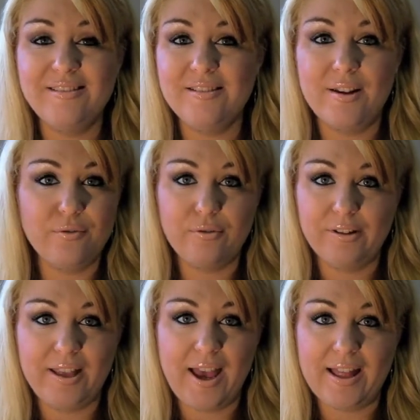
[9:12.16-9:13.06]
never
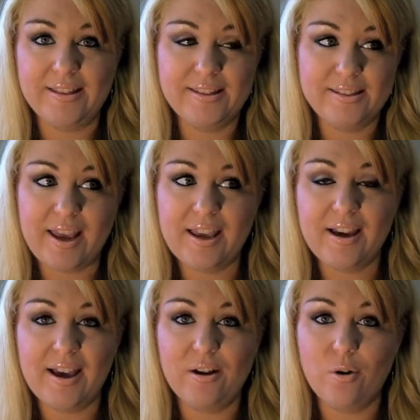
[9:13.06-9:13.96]
really had
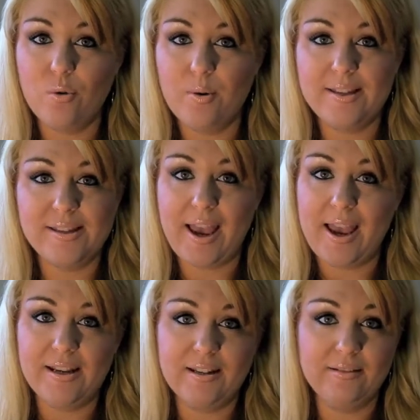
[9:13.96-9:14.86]
steak I always
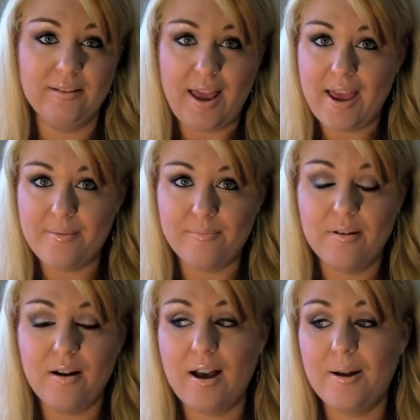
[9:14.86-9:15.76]
hated
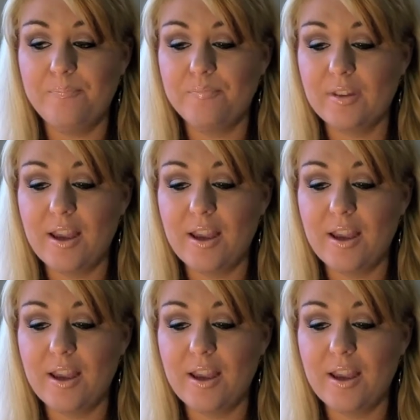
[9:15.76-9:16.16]
lamb um,